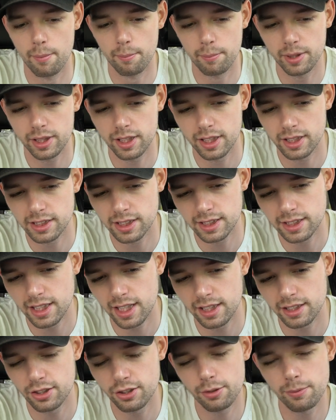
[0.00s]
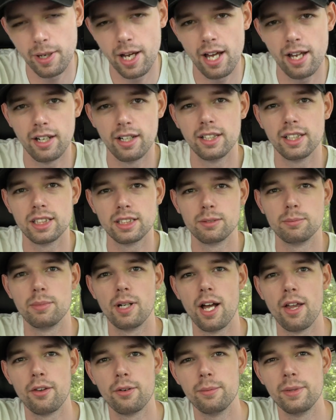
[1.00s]
because it's not too bad and it doesn't
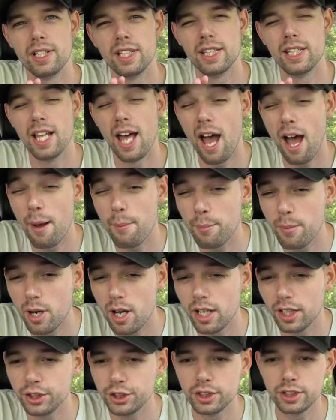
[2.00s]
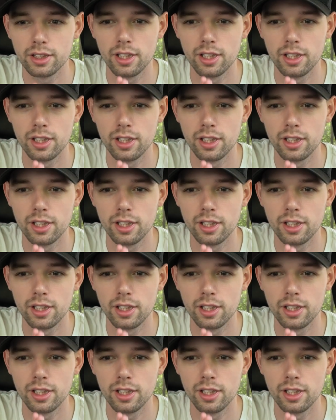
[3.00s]
bother me that much.